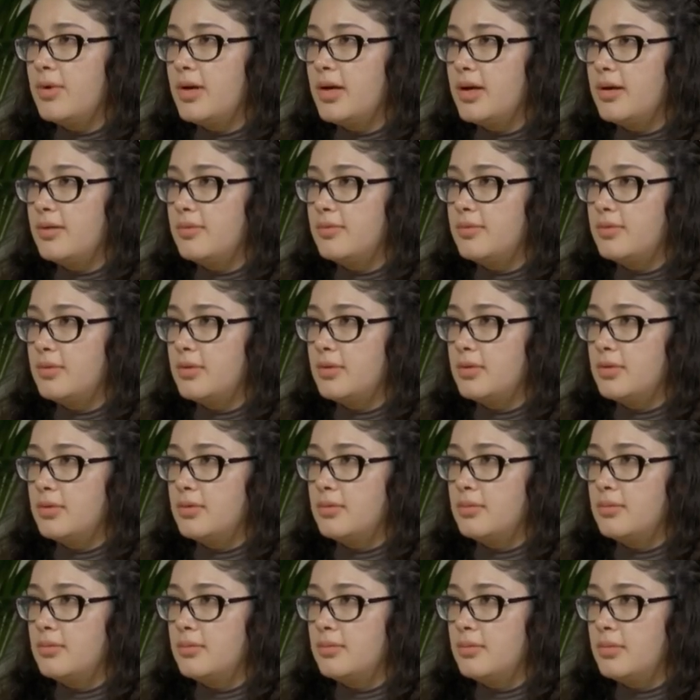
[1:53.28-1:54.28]
we have
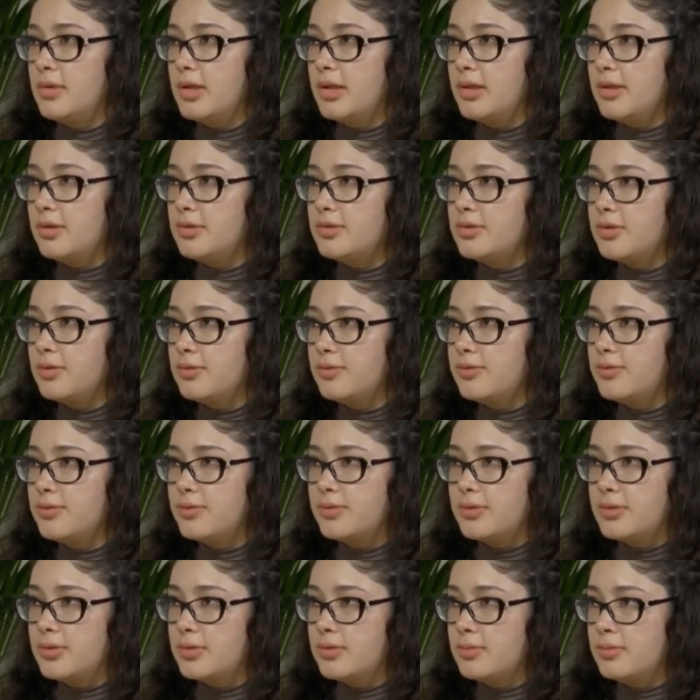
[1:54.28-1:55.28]
a lot
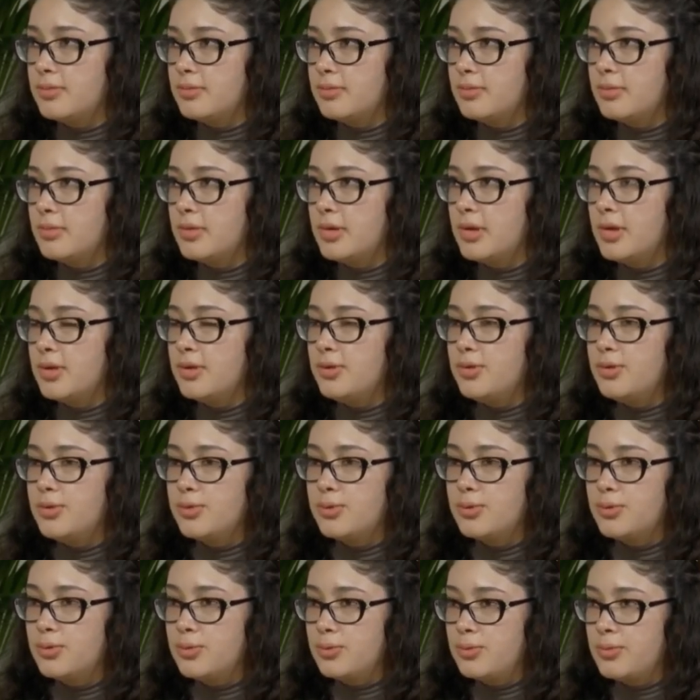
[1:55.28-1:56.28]
of
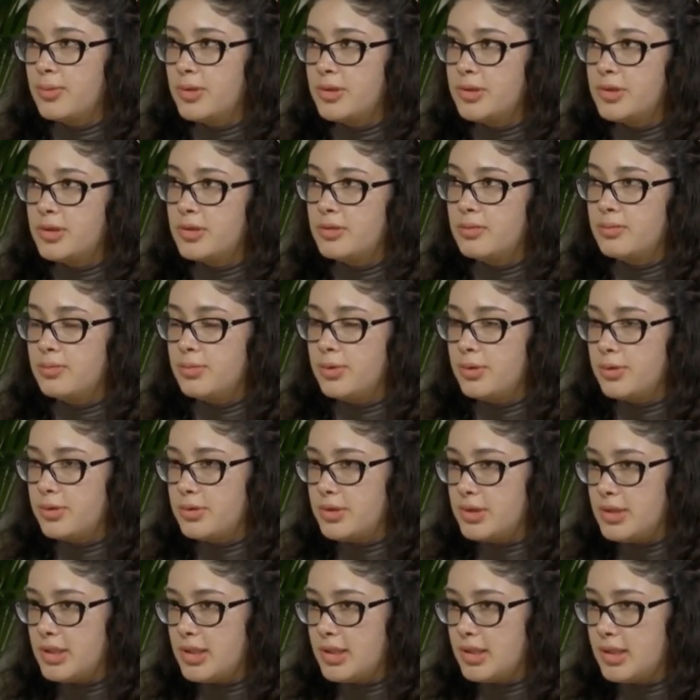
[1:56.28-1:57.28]
new modern
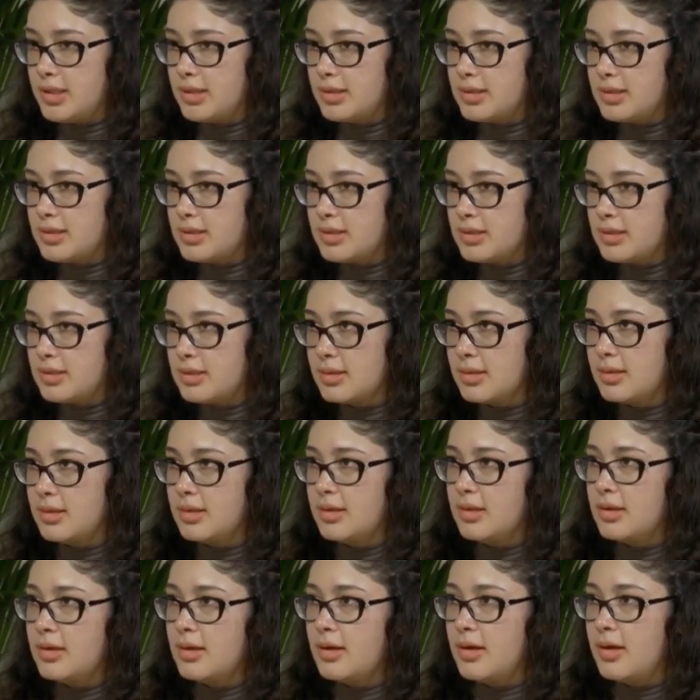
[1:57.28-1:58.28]
buildings
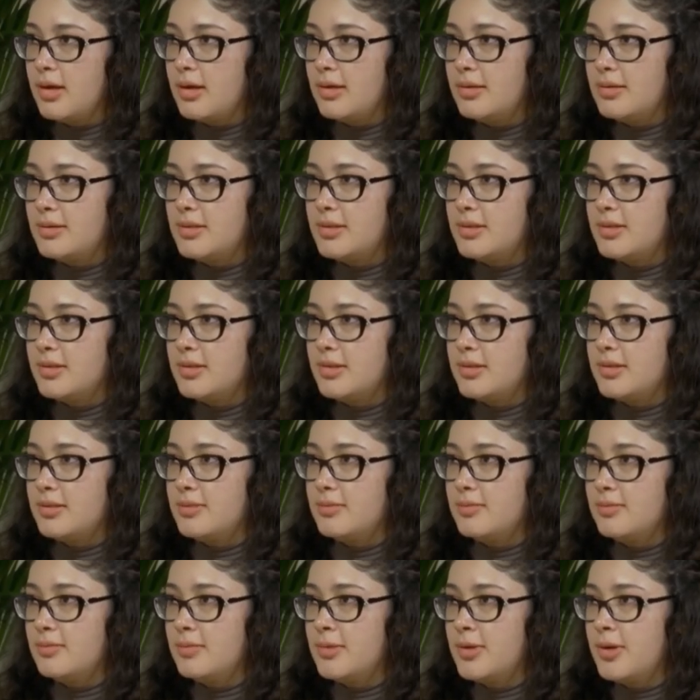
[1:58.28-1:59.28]
and
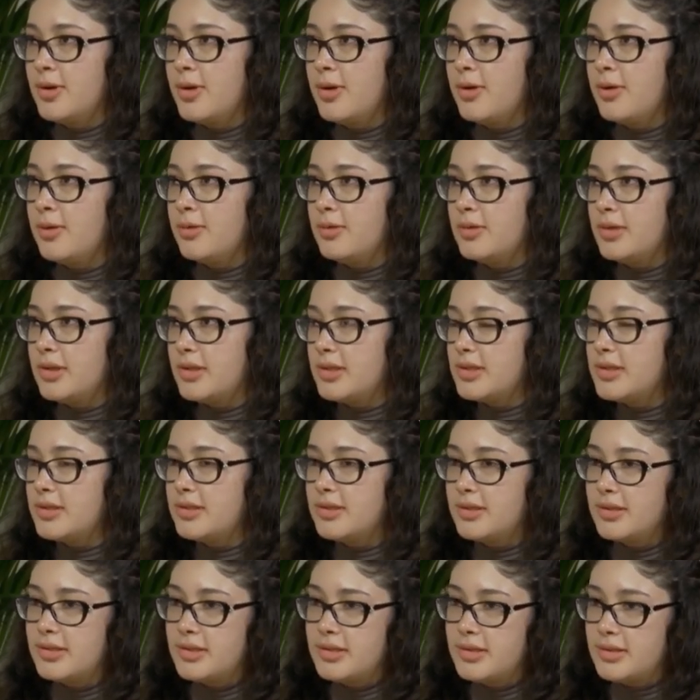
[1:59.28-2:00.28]

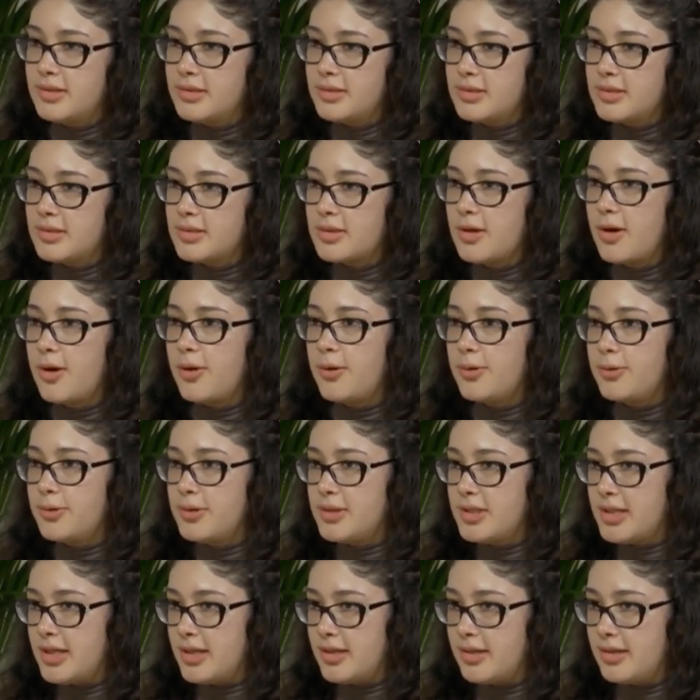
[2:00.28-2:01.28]
restaurants,
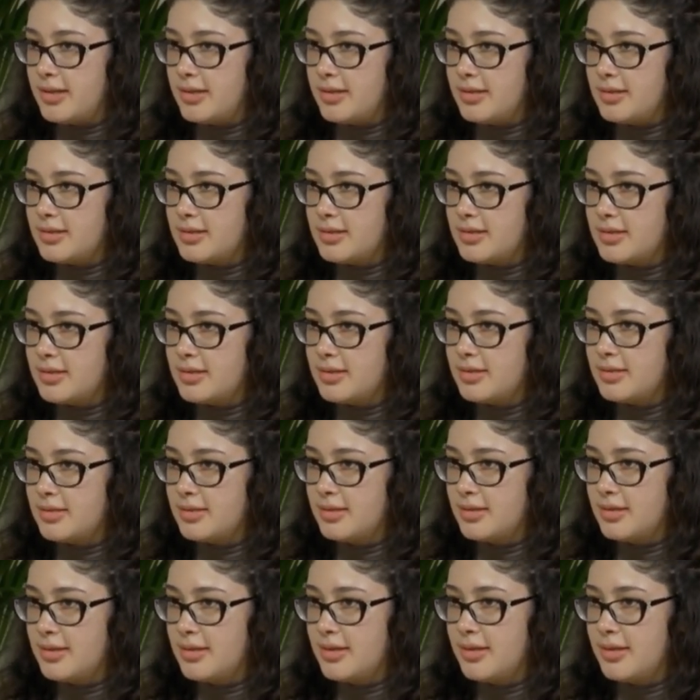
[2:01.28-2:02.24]
hotels.